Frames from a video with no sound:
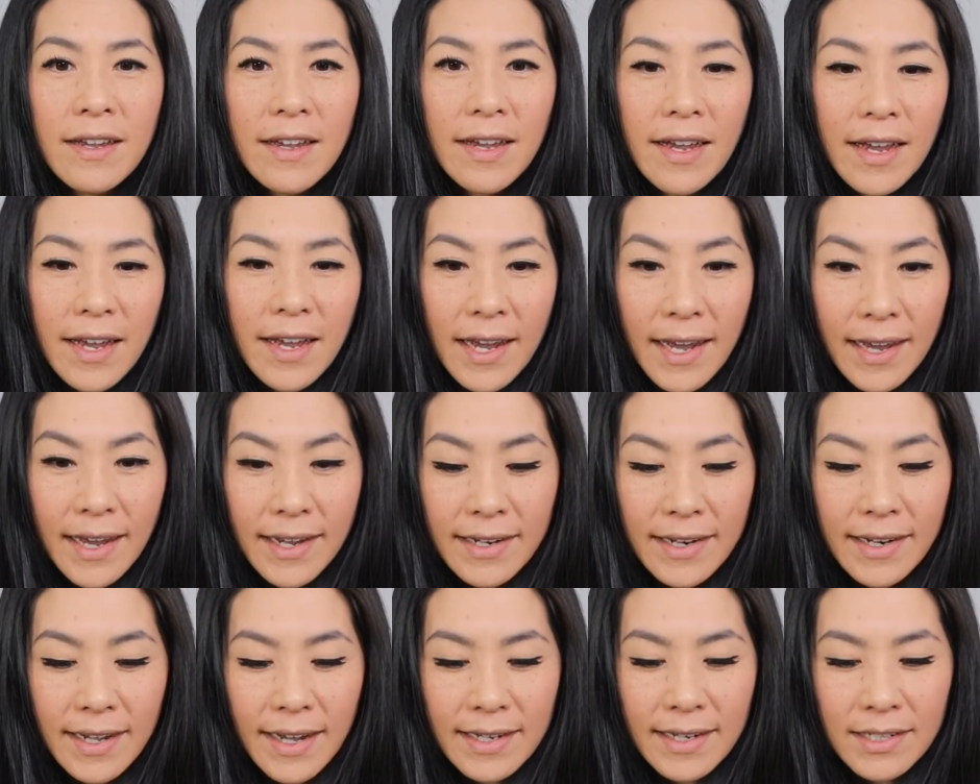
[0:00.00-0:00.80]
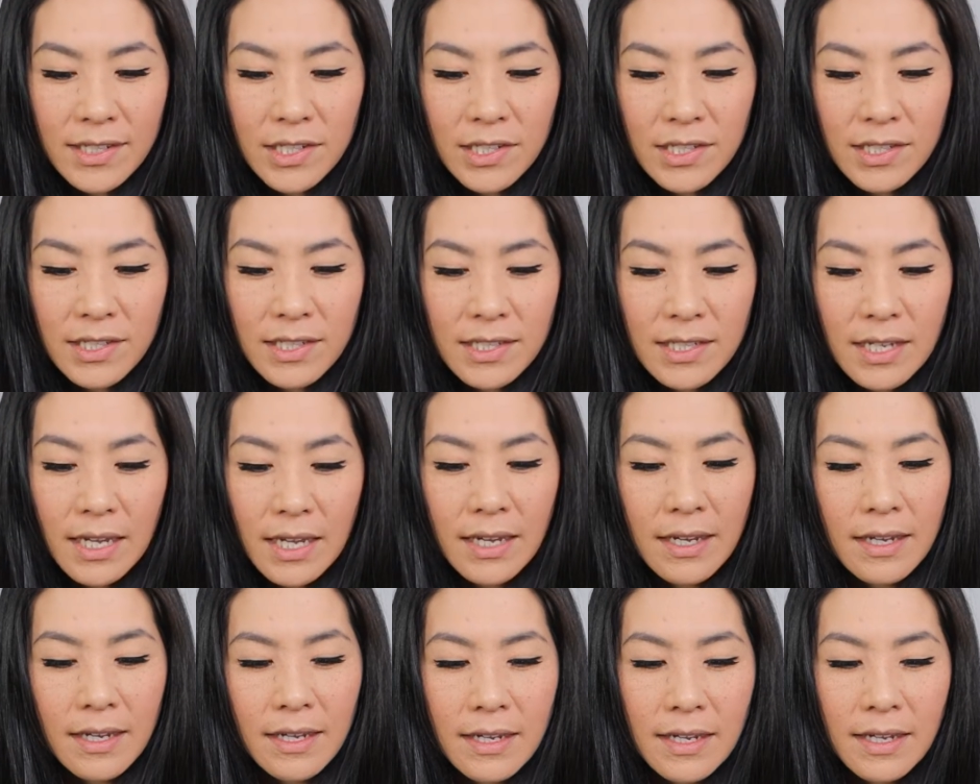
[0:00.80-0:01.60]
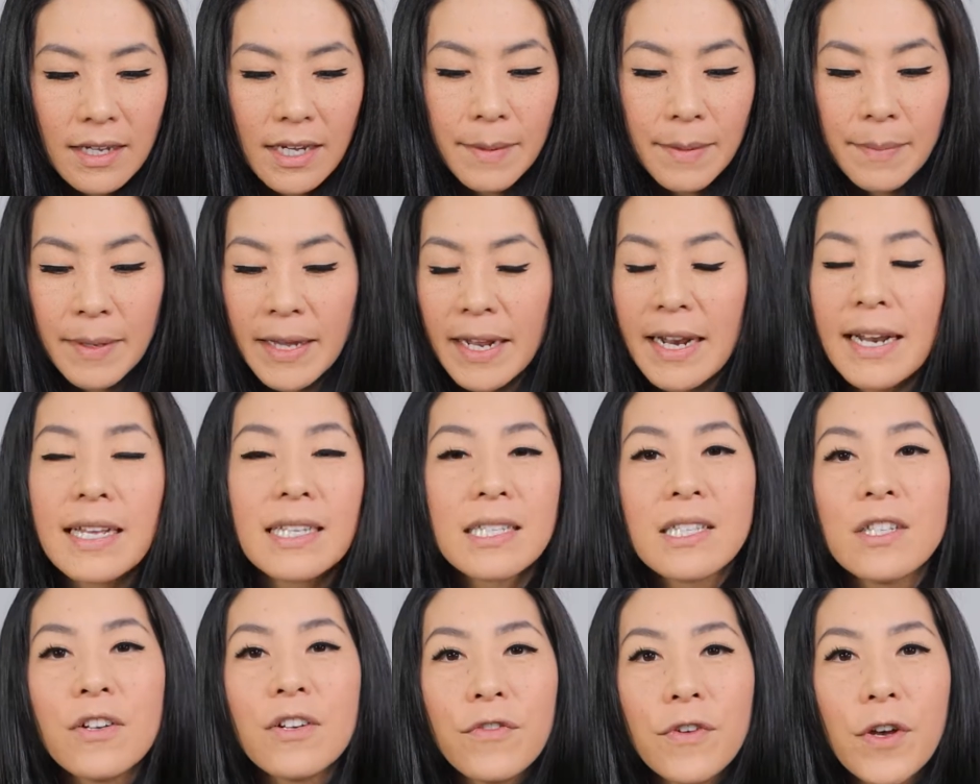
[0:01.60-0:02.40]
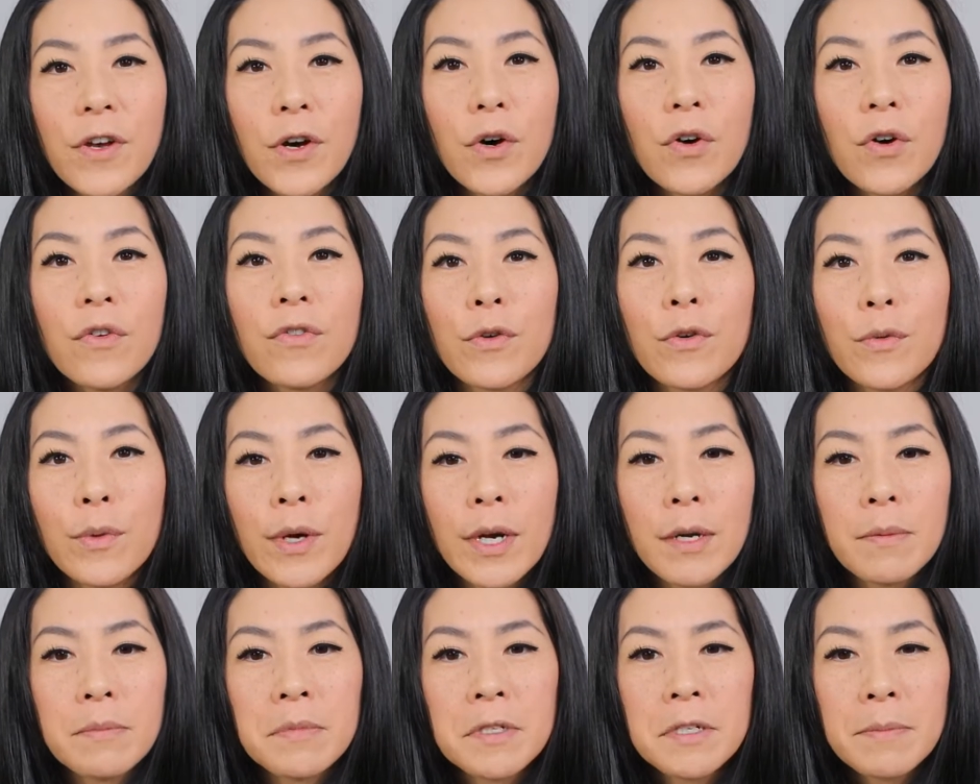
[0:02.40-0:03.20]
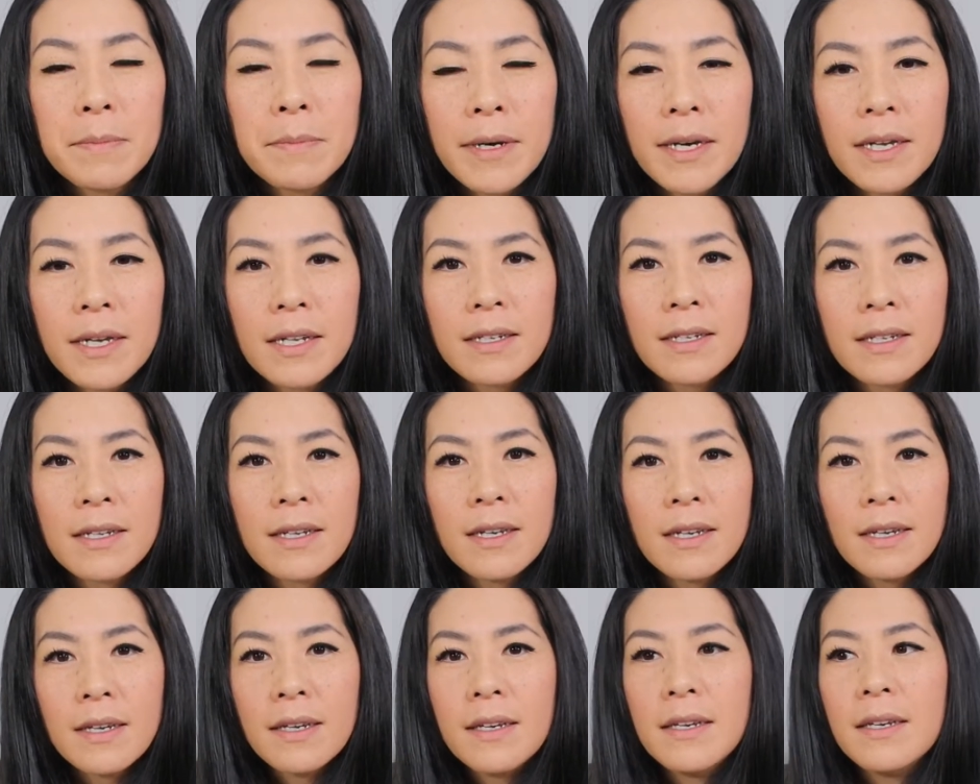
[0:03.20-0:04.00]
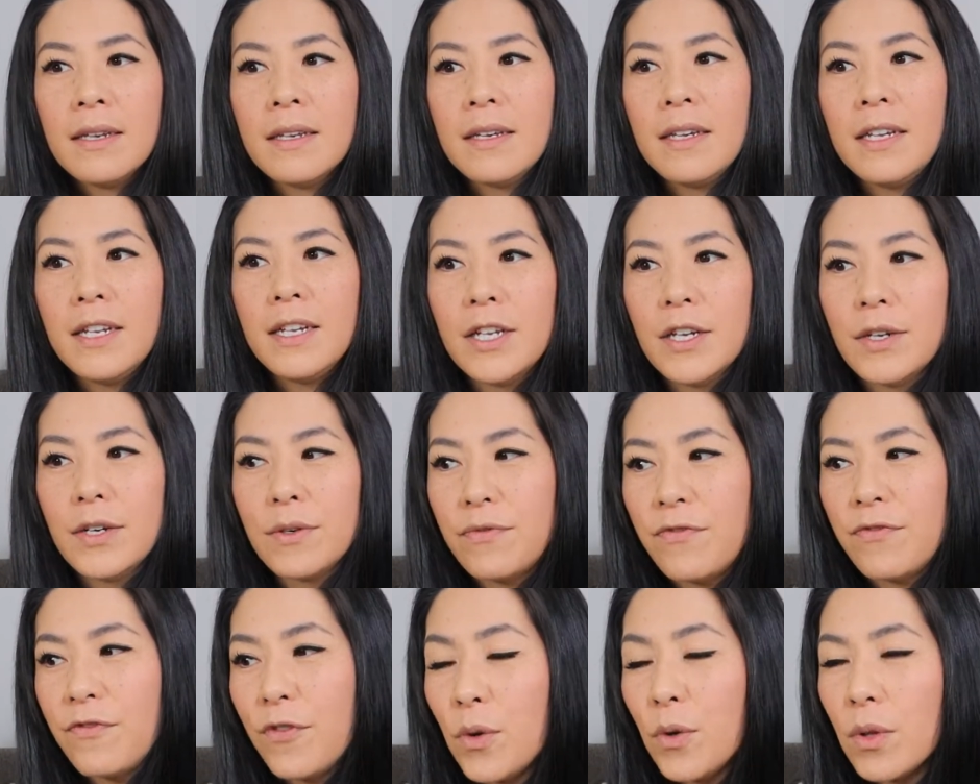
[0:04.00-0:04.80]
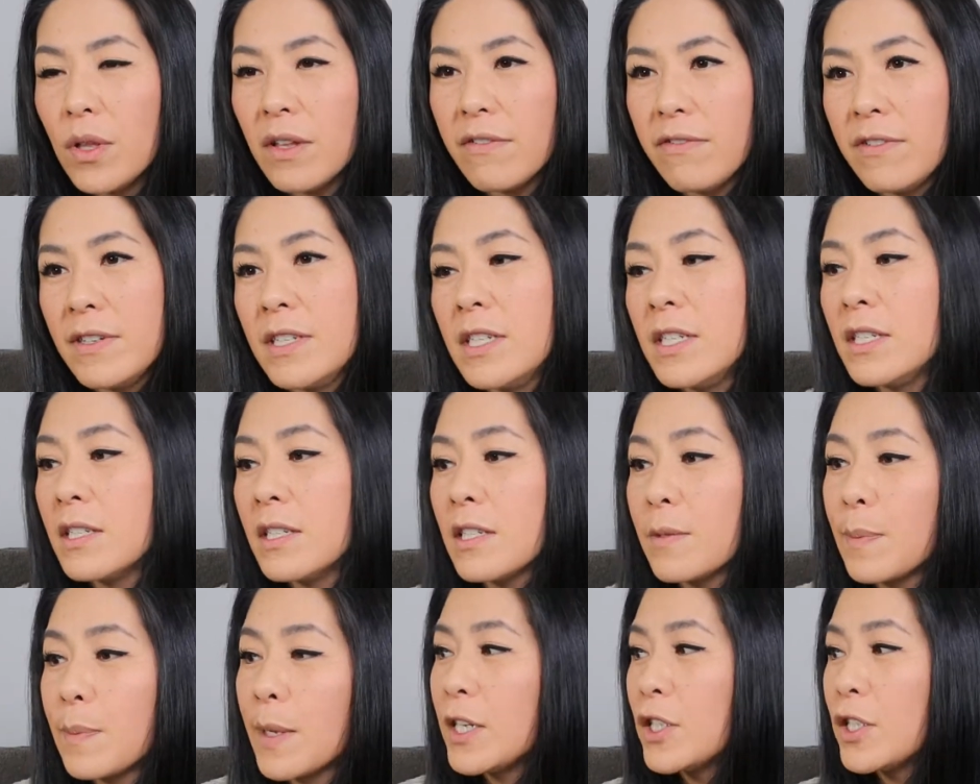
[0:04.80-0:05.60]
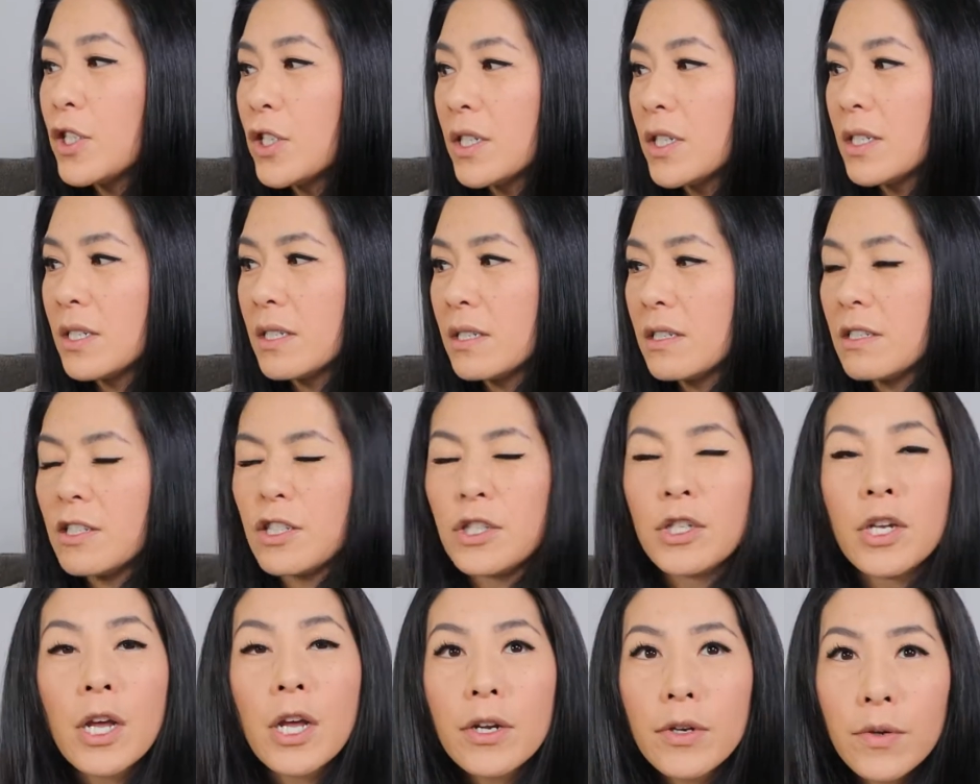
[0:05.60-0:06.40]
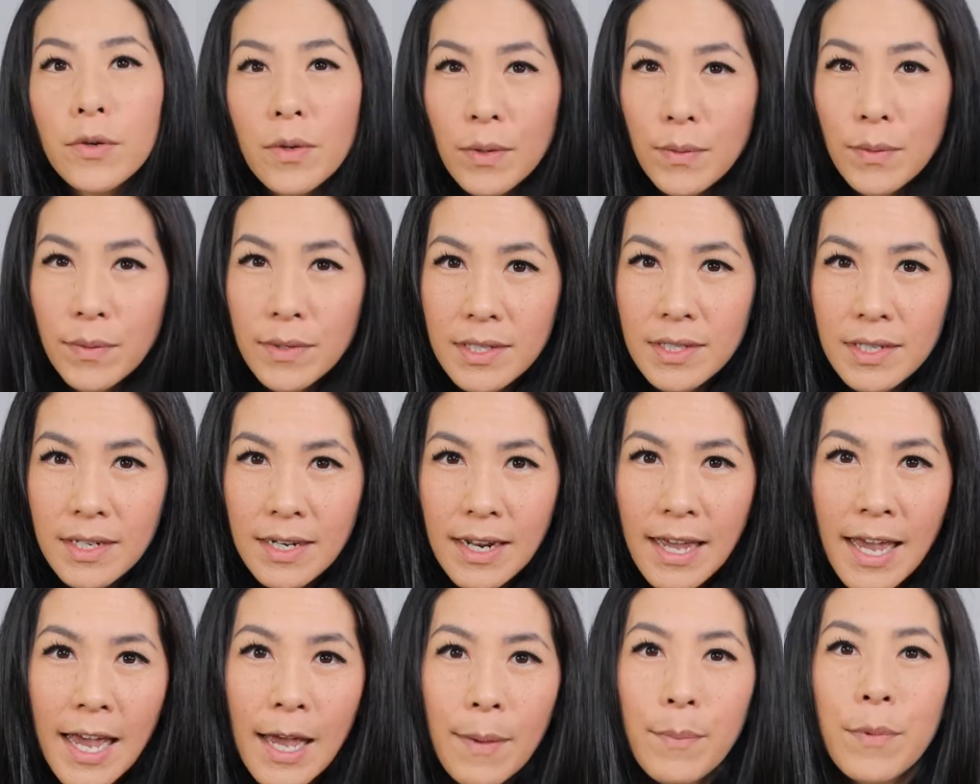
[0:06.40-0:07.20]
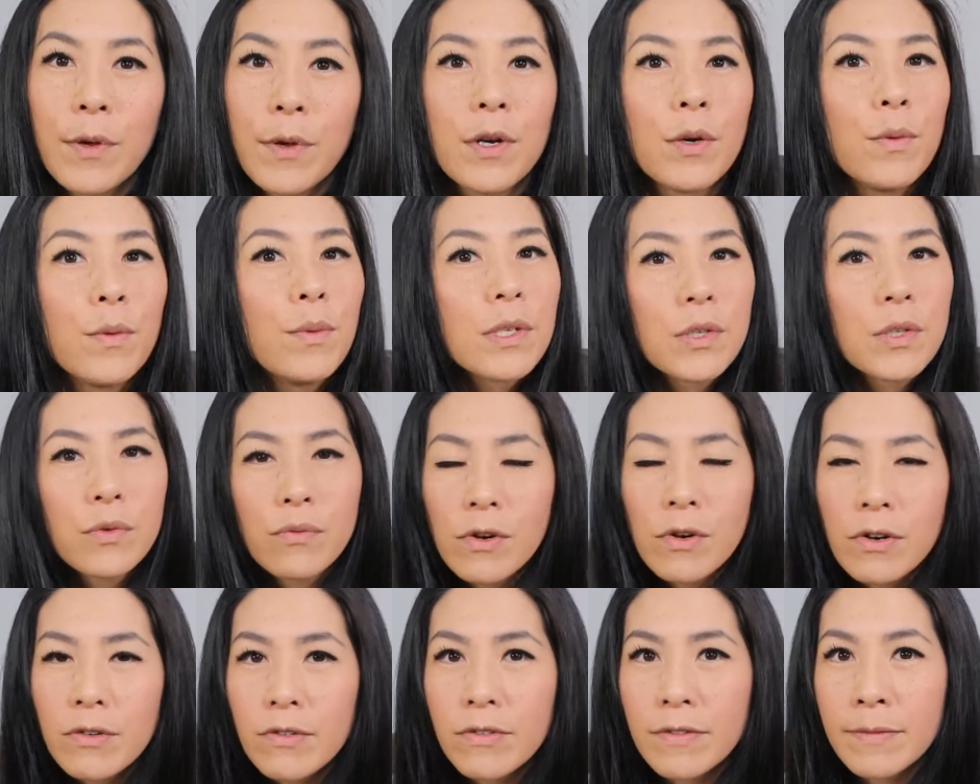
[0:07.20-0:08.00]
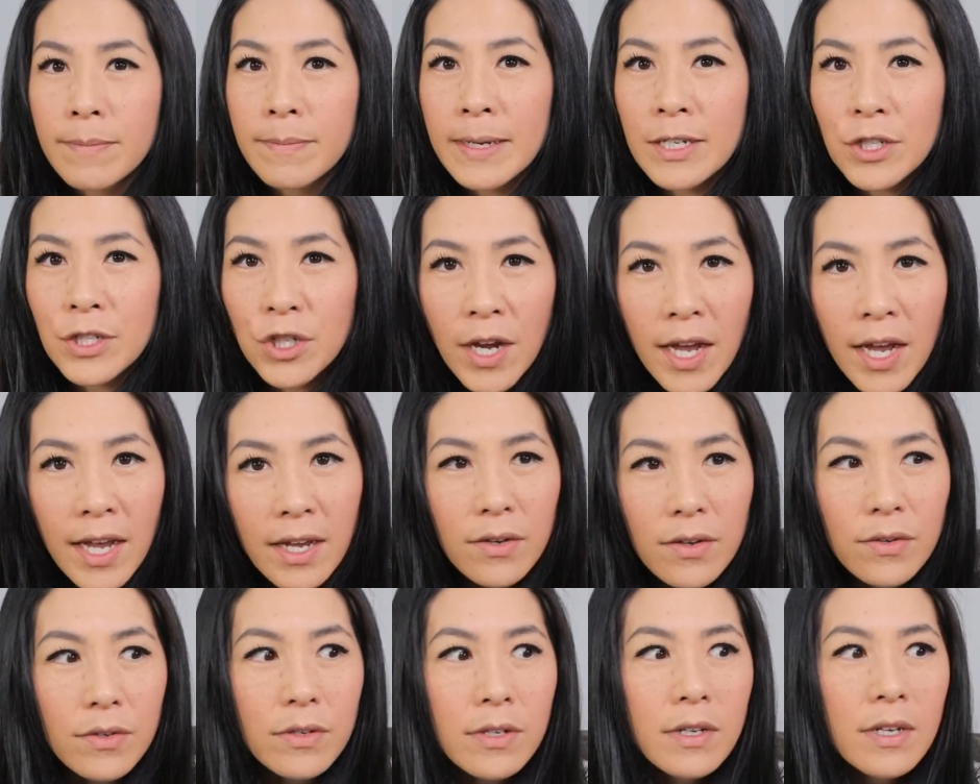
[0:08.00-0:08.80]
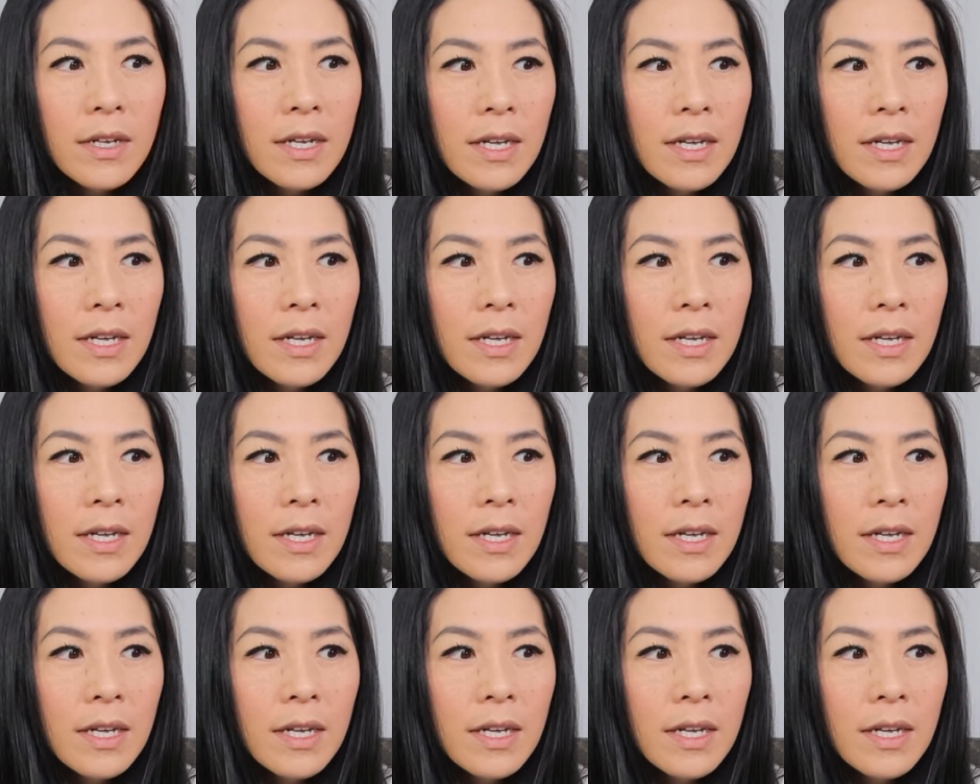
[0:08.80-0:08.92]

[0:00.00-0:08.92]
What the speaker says: And I still felt overwhelmed, but, you know, full of anticipation, not knowing what's going to happen or what's wrong with my child.